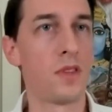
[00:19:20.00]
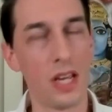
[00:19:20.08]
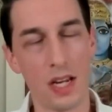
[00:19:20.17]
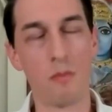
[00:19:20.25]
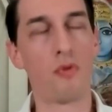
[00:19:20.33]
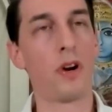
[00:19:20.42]

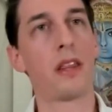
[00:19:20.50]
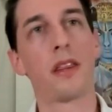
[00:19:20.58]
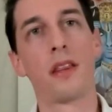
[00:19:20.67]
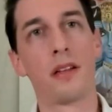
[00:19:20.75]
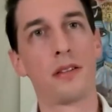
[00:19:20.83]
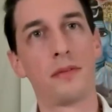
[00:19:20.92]
Take a
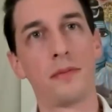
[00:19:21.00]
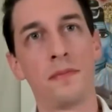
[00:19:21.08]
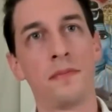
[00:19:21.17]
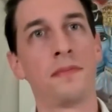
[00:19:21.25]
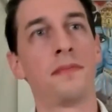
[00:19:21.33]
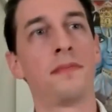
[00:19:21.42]
breath.
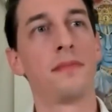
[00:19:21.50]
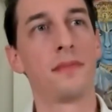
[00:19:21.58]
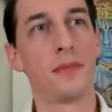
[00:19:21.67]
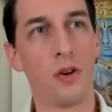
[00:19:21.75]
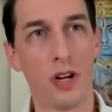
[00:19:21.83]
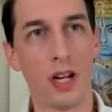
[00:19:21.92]

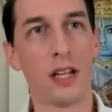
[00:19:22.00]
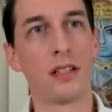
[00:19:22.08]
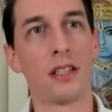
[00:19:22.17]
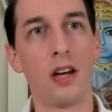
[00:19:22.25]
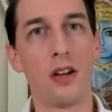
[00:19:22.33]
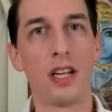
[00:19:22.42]
Okay,
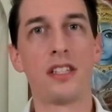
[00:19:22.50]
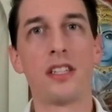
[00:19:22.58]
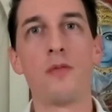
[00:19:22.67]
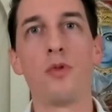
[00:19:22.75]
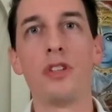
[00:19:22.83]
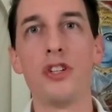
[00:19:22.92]
now let's
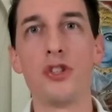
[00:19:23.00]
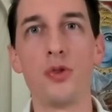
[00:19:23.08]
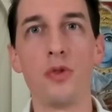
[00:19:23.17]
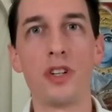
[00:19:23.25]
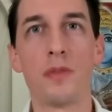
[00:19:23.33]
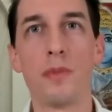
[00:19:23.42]
see what these
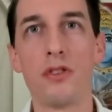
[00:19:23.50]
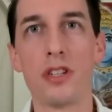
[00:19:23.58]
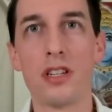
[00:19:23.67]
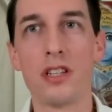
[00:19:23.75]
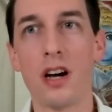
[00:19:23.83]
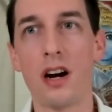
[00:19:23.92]
two
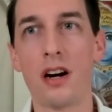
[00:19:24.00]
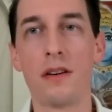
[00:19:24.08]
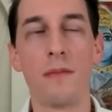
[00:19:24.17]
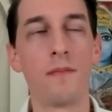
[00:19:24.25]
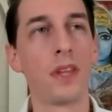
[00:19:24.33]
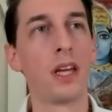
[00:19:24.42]
experiences
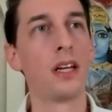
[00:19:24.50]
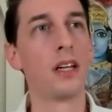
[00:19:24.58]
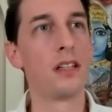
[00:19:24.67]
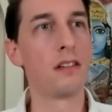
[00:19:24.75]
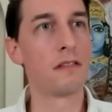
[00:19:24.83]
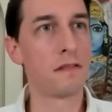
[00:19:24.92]
are.
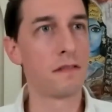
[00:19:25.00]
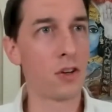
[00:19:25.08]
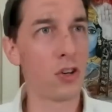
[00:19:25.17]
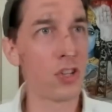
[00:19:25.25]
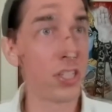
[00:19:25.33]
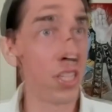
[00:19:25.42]
The
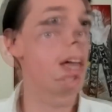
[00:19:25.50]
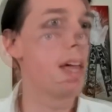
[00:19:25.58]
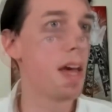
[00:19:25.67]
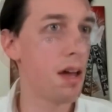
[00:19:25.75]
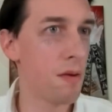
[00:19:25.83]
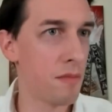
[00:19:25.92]
first I
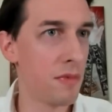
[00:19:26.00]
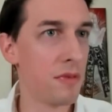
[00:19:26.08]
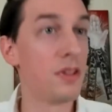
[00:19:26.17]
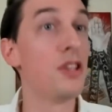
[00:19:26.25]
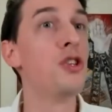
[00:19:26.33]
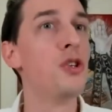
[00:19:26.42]
am,
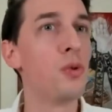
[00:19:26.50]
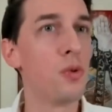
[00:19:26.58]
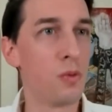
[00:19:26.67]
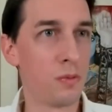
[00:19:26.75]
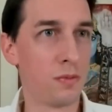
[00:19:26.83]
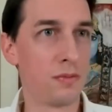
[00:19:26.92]

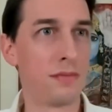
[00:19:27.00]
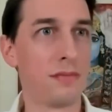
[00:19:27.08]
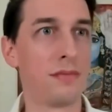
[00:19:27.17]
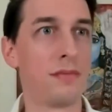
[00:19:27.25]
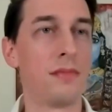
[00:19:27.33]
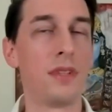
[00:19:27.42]
you.
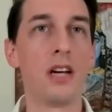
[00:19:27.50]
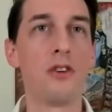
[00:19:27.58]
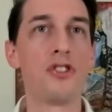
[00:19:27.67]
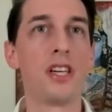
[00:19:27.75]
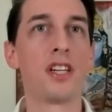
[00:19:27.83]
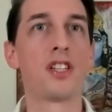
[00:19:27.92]
There
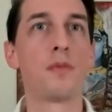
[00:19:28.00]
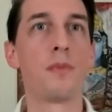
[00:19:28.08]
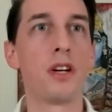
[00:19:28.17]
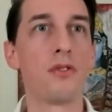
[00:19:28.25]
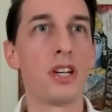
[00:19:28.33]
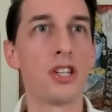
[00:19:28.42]
is the
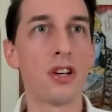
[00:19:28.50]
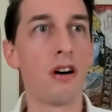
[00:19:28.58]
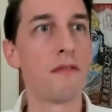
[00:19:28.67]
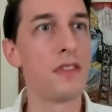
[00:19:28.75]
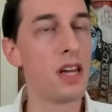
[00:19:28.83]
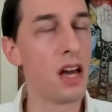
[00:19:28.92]
experience
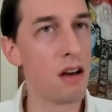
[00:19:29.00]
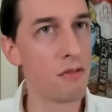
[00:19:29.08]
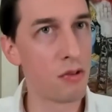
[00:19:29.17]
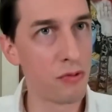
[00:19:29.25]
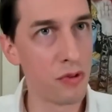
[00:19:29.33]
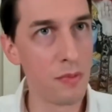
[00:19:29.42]
of the
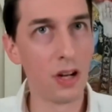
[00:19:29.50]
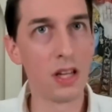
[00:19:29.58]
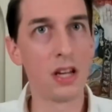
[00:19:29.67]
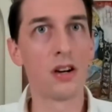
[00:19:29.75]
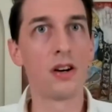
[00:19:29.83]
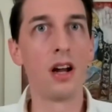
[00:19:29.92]
ever
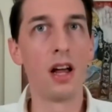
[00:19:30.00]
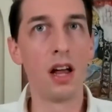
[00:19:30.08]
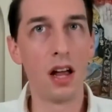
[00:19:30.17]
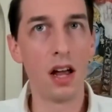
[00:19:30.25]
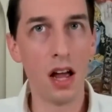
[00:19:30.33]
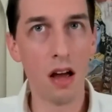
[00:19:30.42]
familiar,
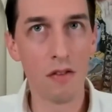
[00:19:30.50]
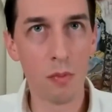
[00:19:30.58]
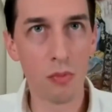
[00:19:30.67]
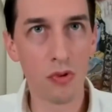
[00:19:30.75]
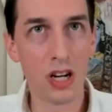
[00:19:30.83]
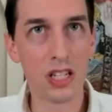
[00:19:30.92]
ever
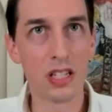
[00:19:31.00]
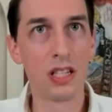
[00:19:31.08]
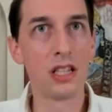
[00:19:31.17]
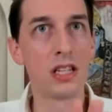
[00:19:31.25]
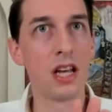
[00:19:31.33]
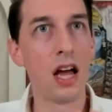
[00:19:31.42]

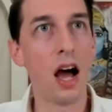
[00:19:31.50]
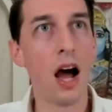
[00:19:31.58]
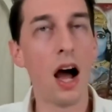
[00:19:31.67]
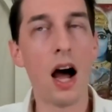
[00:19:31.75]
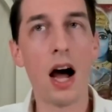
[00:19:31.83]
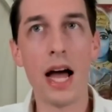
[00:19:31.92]
present,
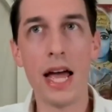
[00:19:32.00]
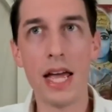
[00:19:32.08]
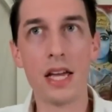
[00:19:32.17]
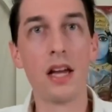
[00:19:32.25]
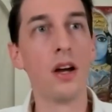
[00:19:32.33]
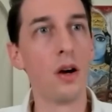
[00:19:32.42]

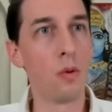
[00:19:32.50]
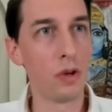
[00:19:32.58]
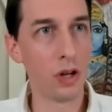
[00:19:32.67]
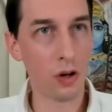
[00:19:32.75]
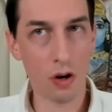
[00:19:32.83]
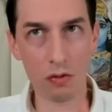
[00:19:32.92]
I.
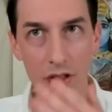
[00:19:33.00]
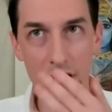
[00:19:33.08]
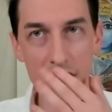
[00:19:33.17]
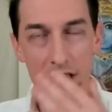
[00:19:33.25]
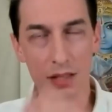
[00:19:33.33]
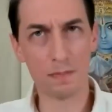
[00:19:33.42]
We call
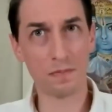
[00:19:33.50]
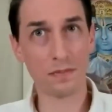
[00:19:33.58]
this